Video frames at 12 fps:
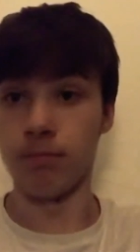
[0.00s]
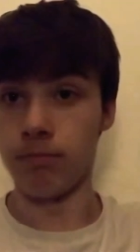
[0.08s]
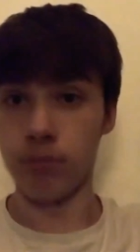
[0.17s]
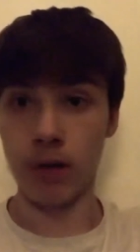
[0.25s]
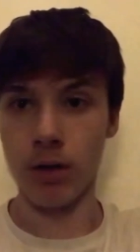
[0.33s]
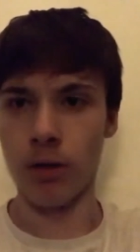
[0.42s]

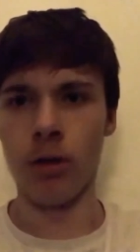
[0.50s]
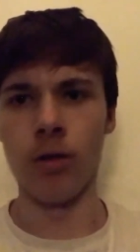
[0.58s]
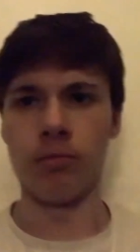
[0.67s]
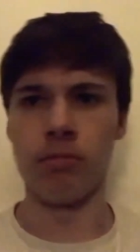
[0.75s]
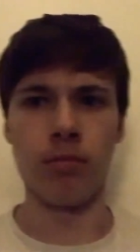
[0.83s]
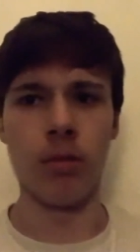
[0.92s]
I don't
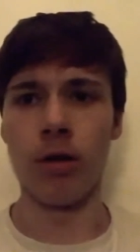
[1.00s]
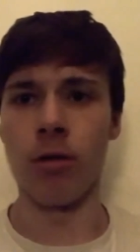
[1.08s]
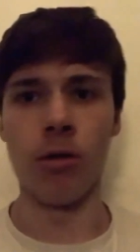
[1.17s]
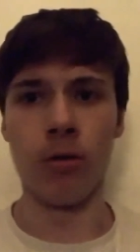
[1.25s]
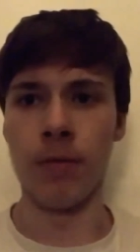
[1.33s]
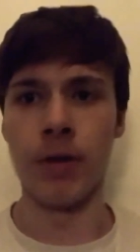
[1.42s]
know, I
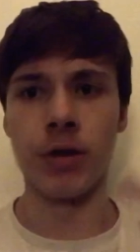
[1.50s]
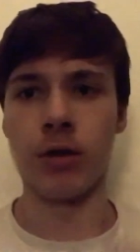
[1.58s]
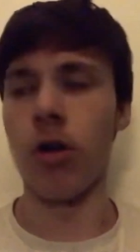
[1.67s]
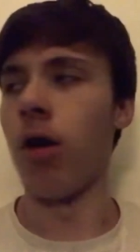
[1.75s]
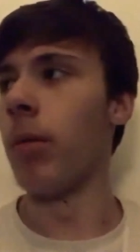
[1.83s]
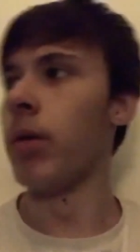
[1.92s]
don't know if it's a
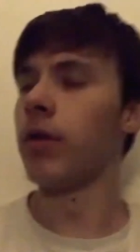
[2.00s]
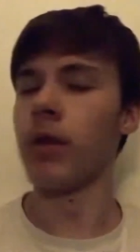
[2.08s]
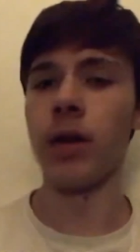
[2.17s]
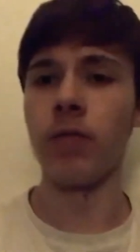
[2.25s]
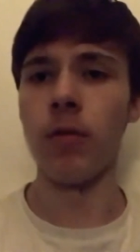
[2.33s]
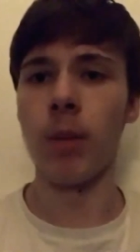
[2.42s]
common
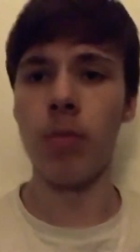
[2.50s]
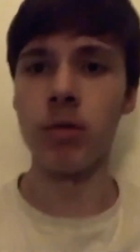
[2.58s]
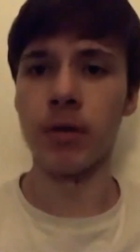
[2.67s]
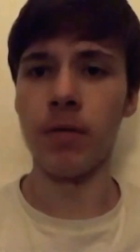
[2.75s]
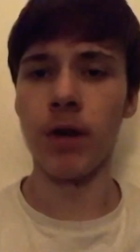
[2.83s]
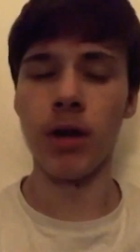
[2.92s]
thing for people
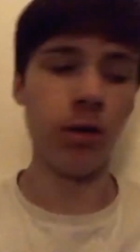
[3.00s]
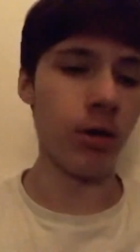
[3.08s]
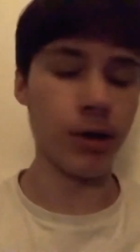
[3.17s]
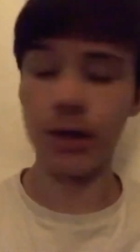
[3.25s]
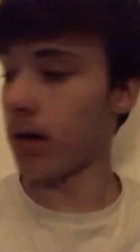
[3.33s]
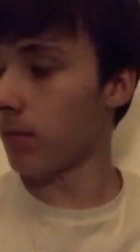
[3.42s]
to faint in
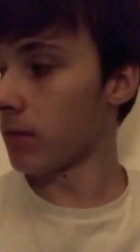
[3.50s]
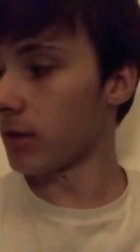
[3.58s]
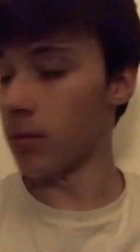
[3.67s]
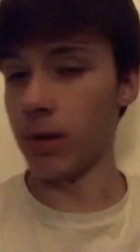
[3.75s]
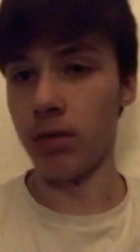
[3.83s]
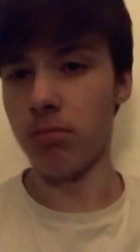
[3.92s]
exams.
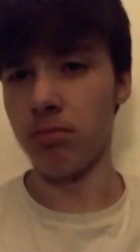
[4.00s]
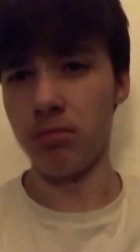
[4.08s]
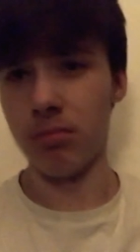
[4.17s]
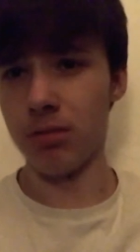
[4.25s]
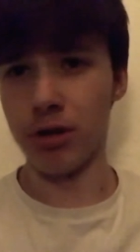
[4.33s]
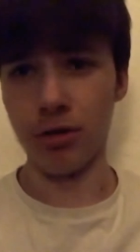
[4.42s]
I mean,
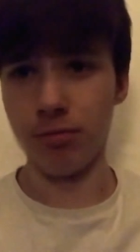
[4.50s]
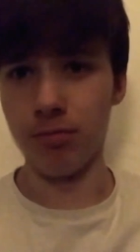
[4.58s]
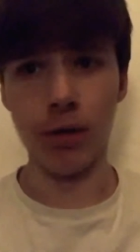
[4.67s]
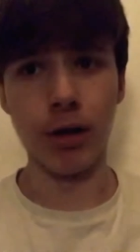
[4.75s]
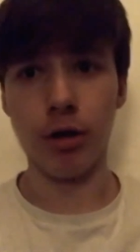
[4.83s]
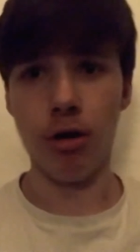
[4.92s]
shouldn't
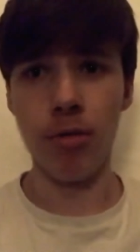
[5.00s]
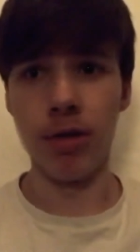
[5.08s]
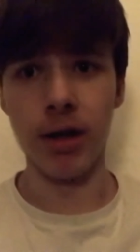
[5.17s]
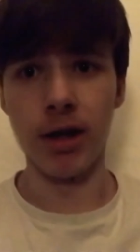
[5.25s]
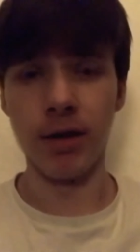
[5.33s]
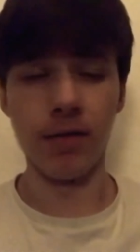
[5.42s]
be a common
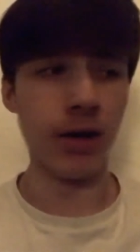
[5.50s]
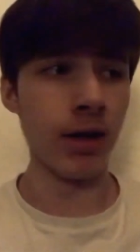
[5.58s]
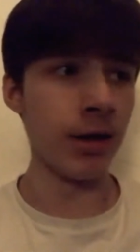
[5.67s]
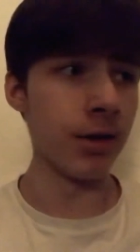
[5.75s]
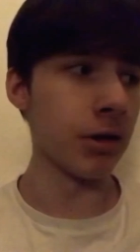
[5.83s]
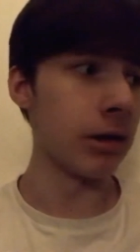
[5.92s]
thing if it
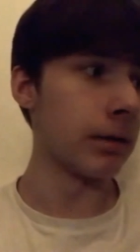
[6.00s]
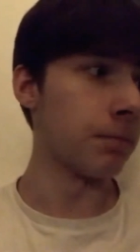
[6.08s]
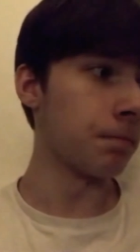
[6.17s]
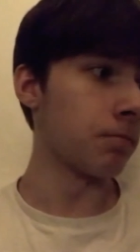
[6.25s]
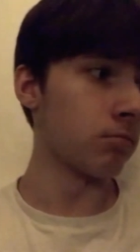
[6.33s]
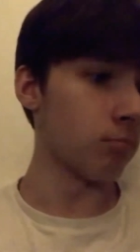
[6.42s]
is,
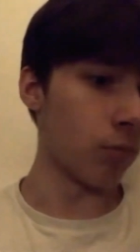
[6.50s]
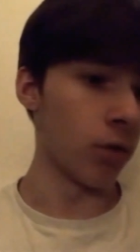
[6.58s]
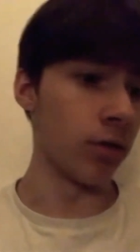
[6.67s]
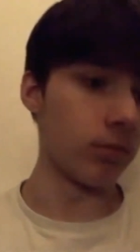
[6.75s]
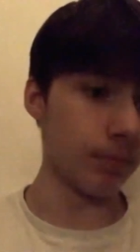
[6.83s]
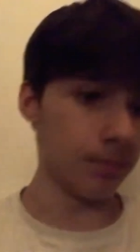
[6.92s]

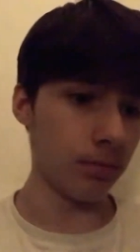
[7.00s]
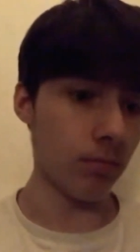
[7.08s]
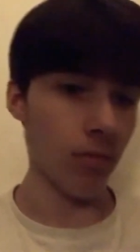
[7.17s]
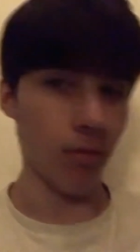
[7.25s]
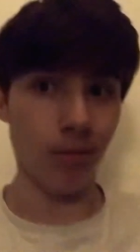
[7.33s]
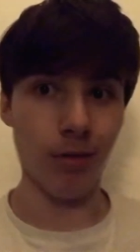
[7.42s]
but
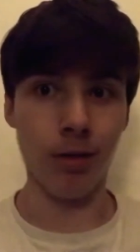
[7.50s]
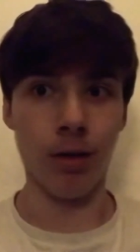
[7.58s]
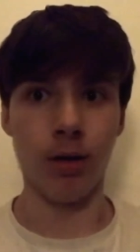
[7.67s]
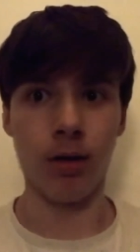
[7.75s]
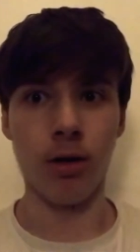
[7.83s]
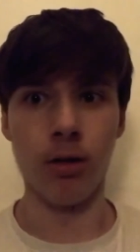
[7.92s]

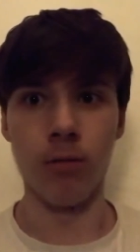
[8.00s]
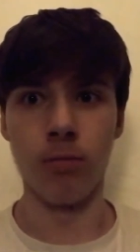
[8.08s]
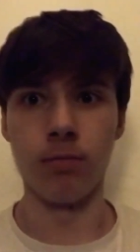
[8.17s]
yeah, kind of,